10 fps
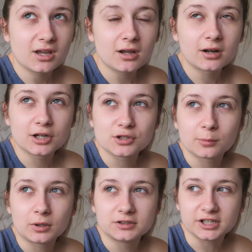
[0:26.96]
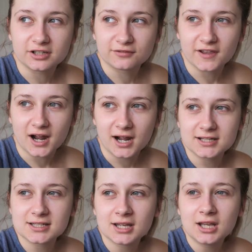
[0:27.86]
and I do apologise for
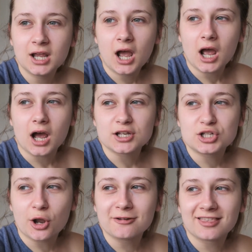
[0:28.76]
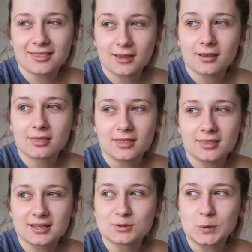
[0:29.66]
that. I don't think
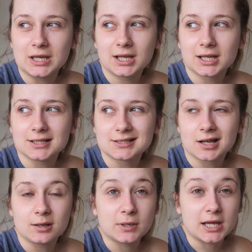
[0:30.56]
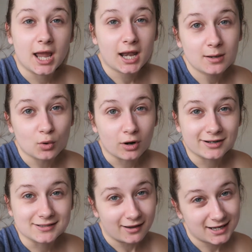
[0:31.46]
that this week is going to be any more
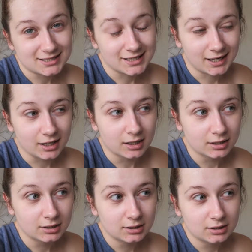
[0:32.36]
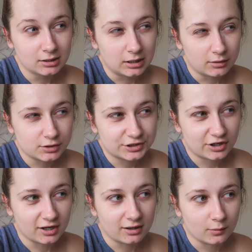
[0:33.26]
exciting. I'm just
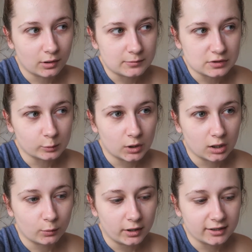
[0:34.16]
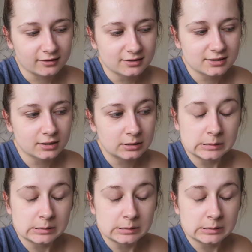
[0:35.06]
trying to think what I'm doing work-wise.